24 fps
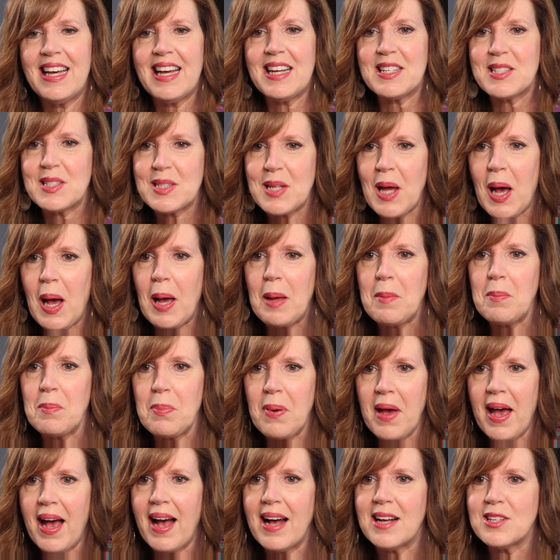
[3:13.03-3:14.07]
As time
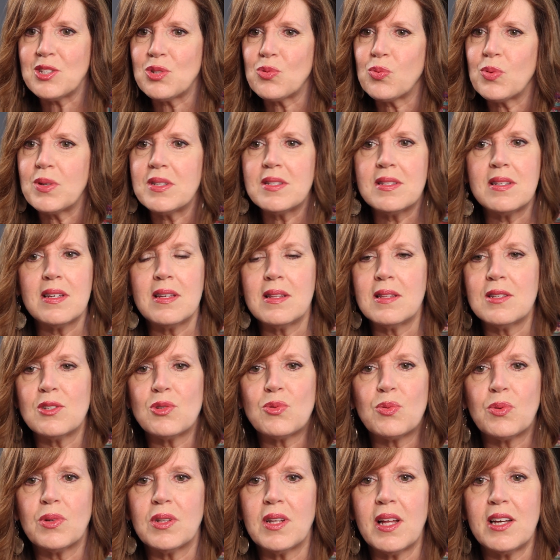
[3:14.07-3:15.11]
passed, we see
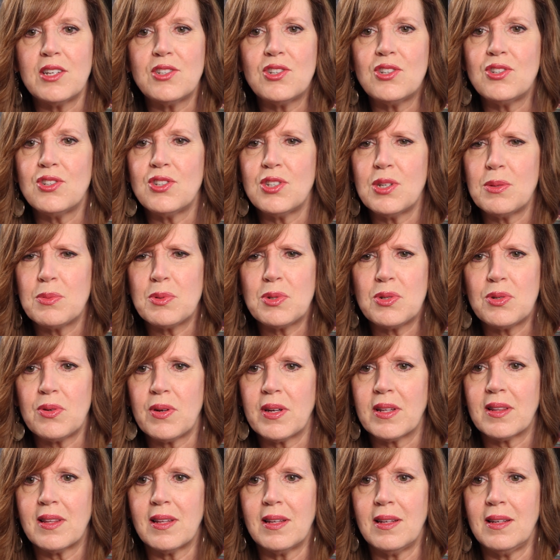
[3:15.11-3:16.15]
this relationship
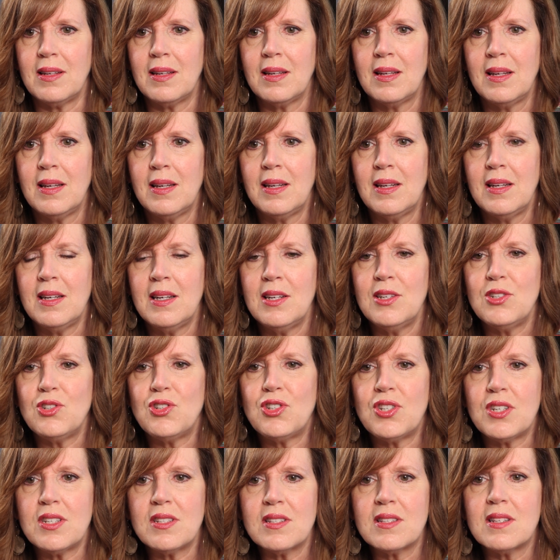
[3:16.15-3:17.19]
strengthen.
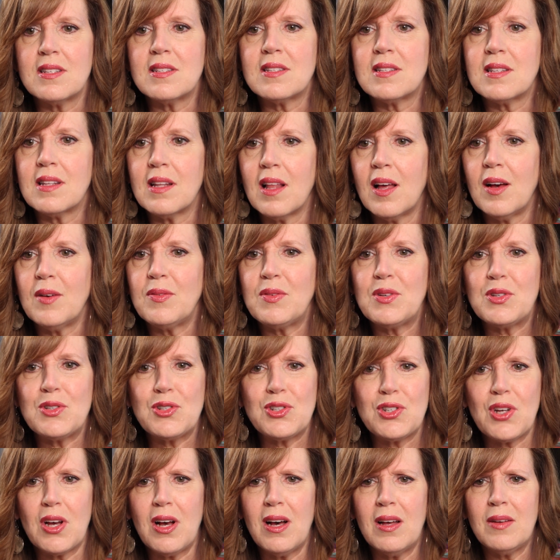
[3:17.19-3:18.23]
Jesus loved
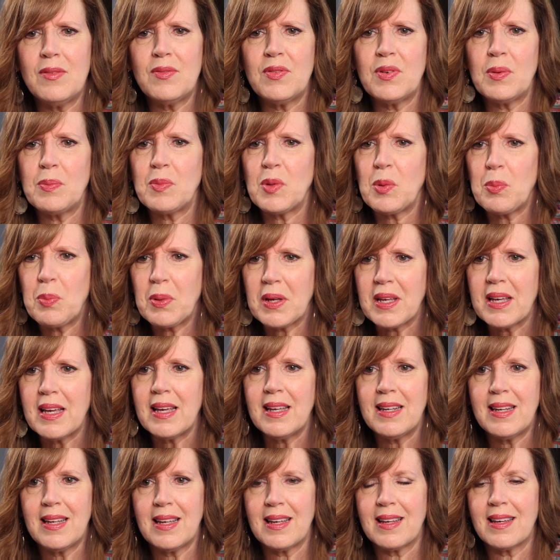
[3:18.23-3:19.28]
John from the
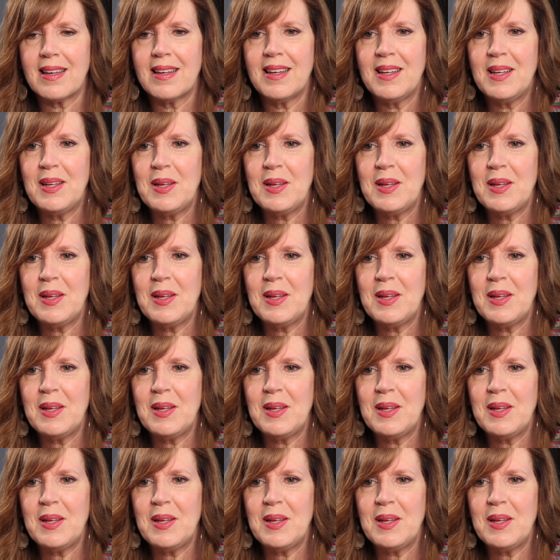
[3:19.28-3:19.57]
beginning,